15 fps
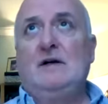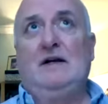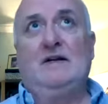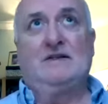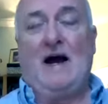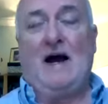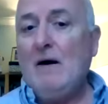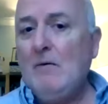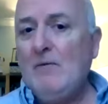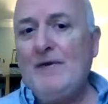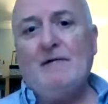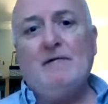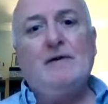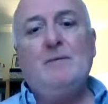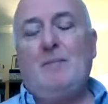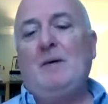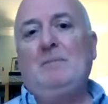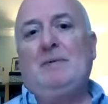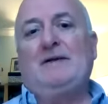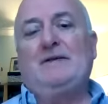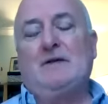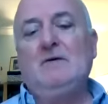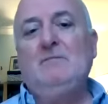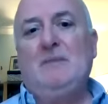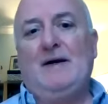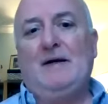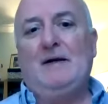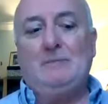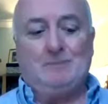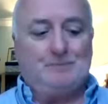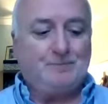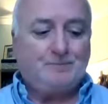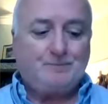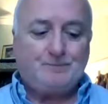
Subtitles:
It's out there in the public domain.